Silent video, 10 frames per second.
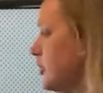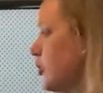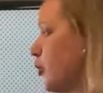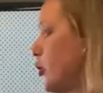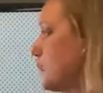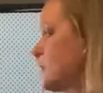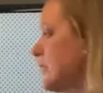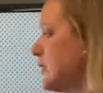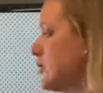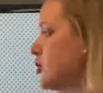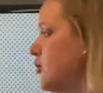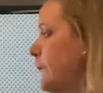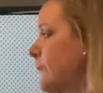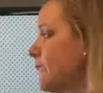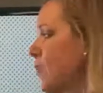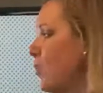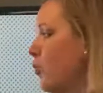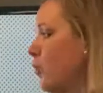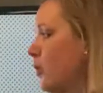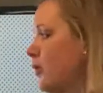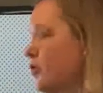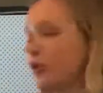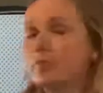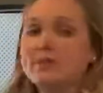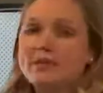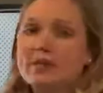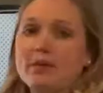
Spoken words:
the groups into groups that